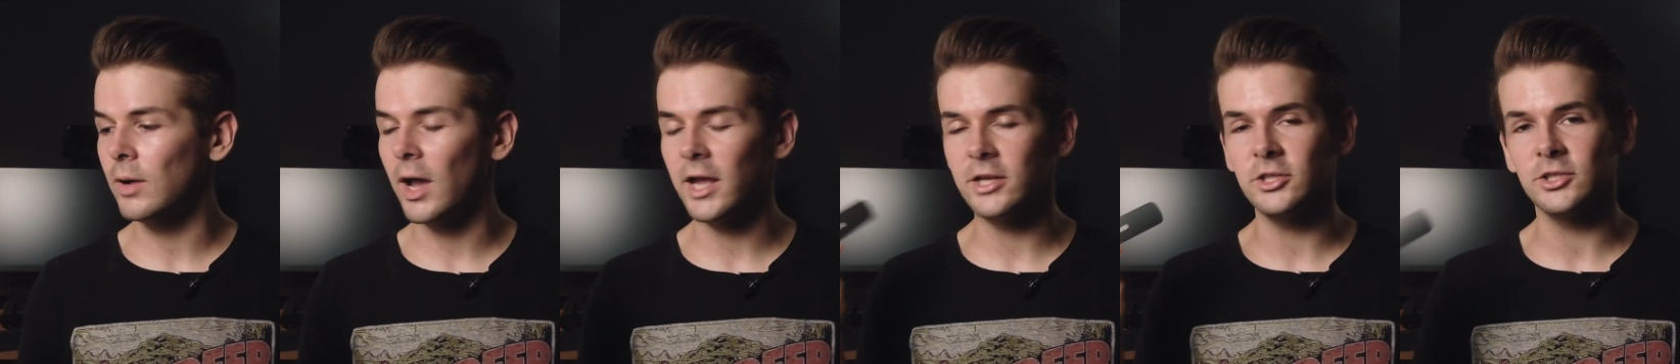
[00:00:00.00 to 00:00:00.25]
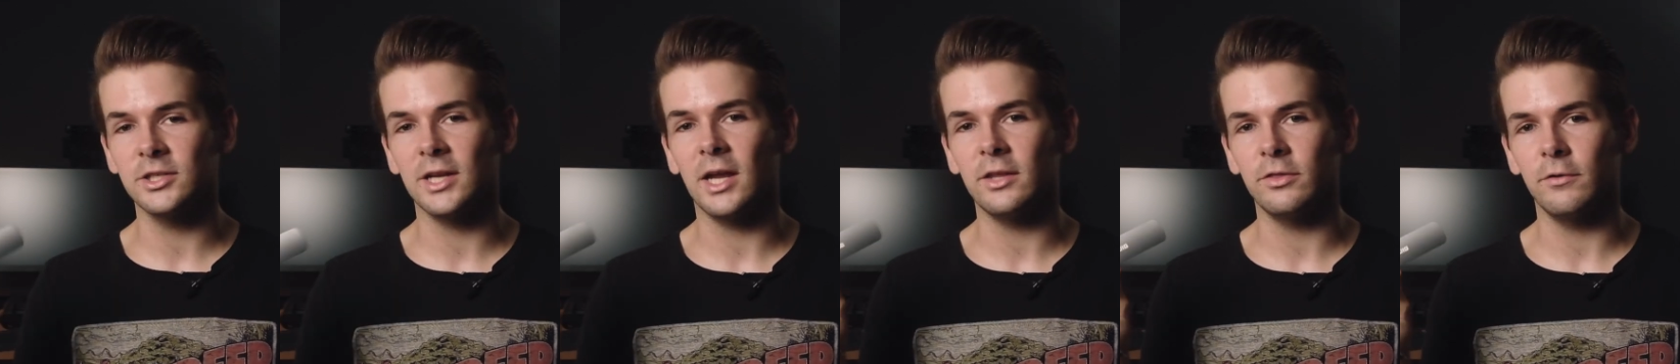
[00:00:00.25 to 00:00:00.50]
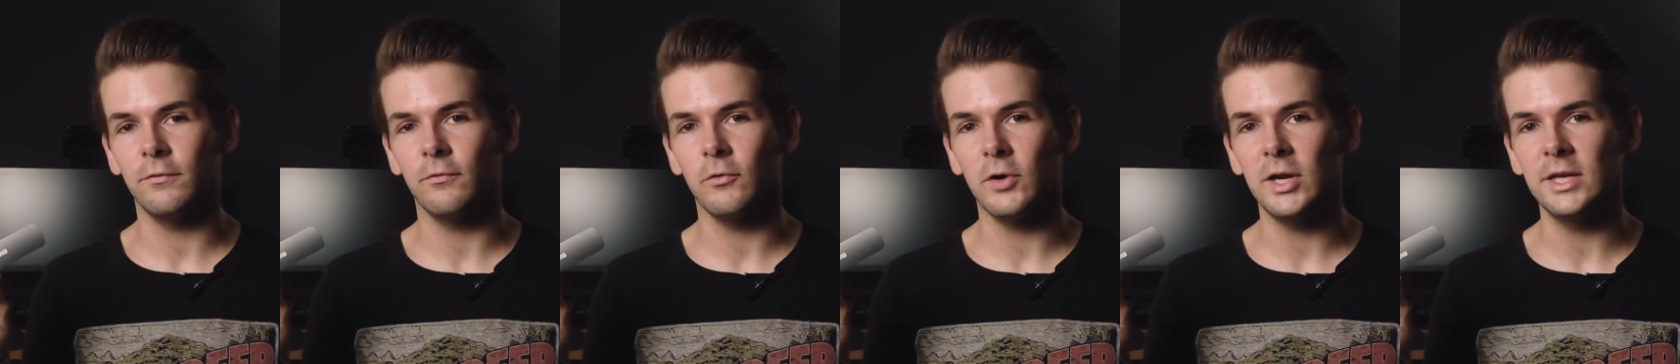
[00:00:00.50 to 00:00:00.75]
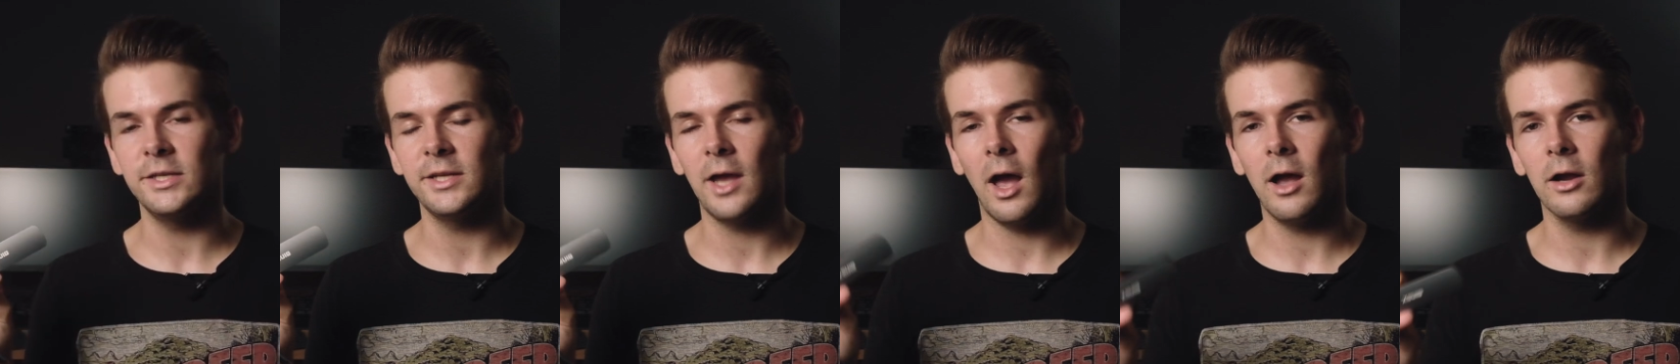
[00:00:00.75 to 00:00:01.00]
I just got the free
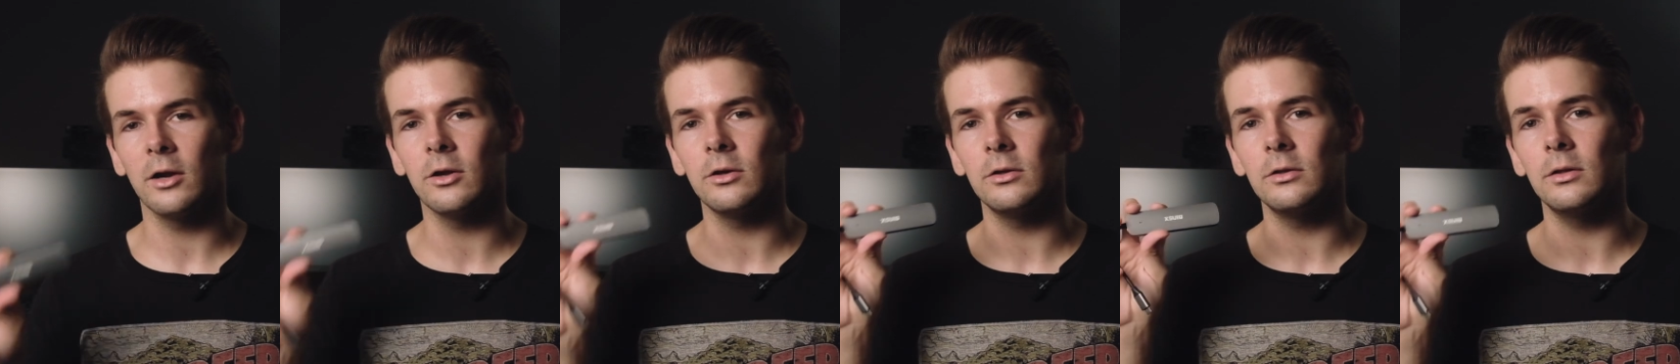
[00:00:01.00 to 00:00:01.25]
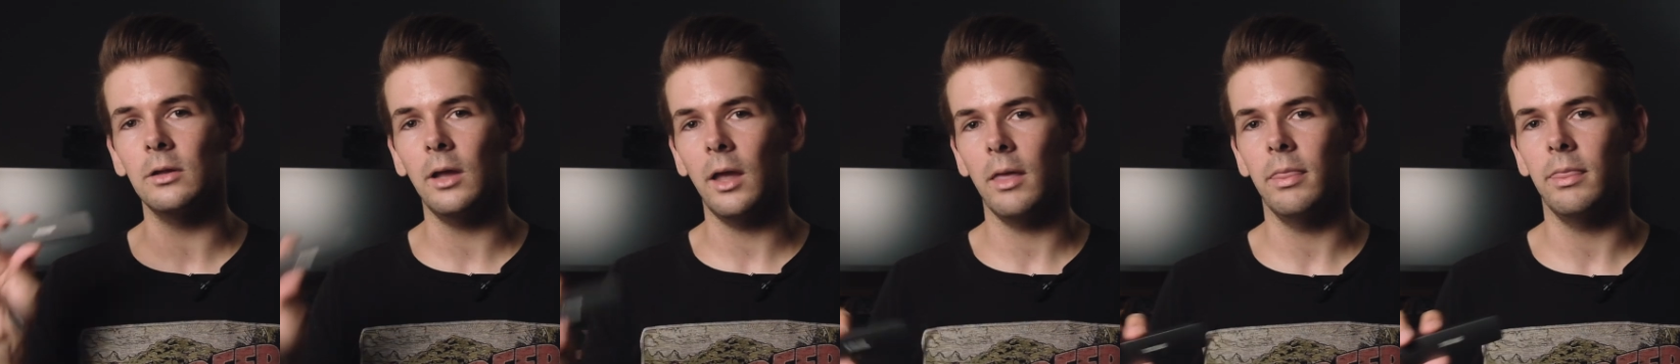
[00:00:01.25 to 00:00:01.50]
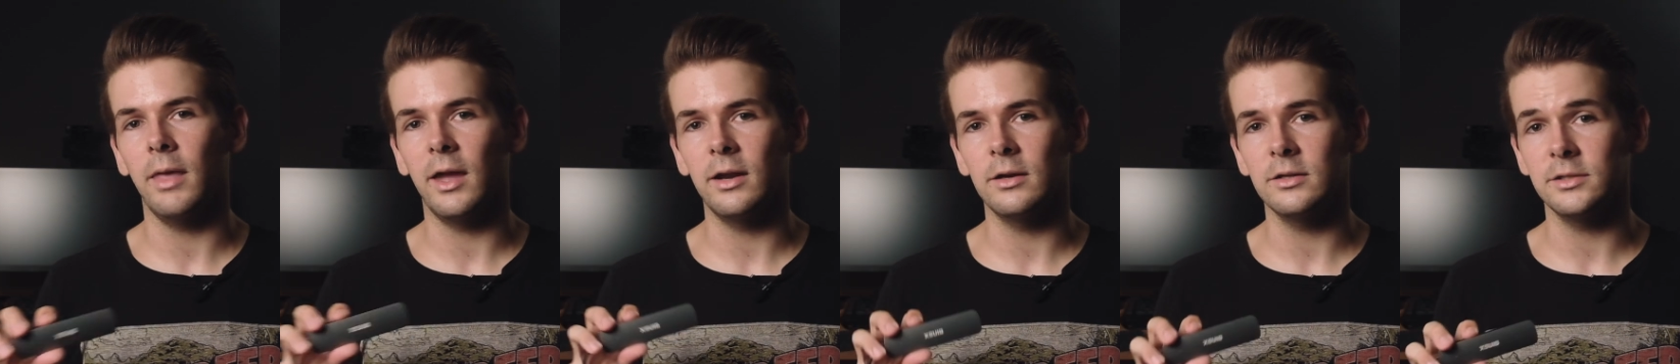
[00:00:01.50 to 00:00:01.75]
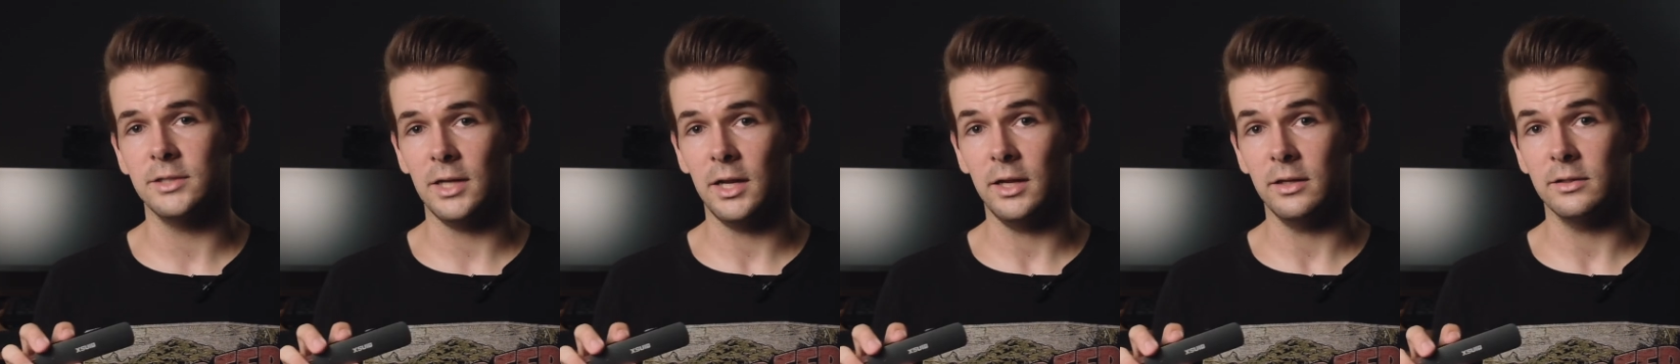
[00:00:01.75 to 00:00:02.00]
dongle and that
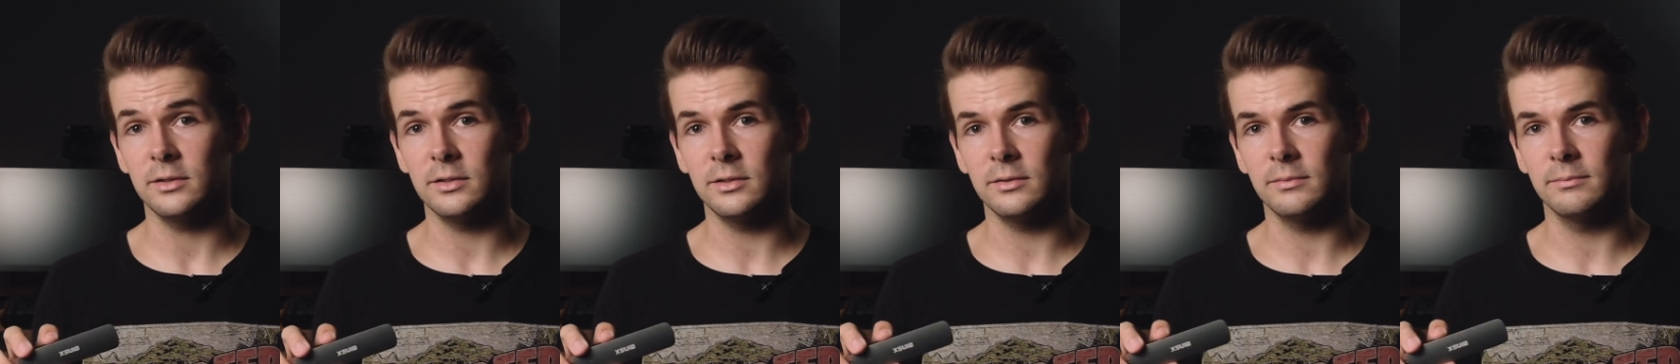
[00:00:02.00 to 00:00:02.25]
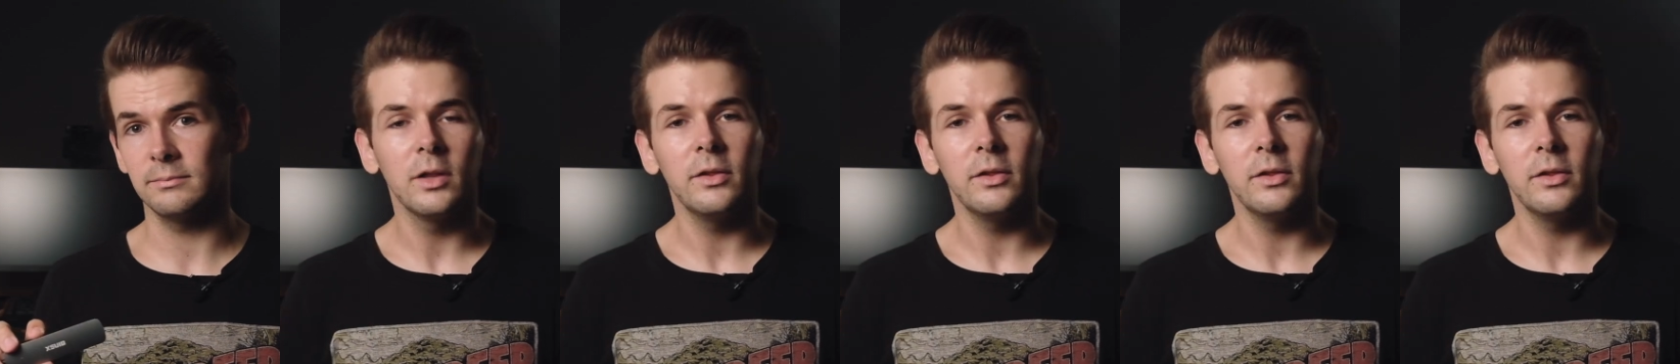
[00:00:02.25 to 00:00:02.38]
is it.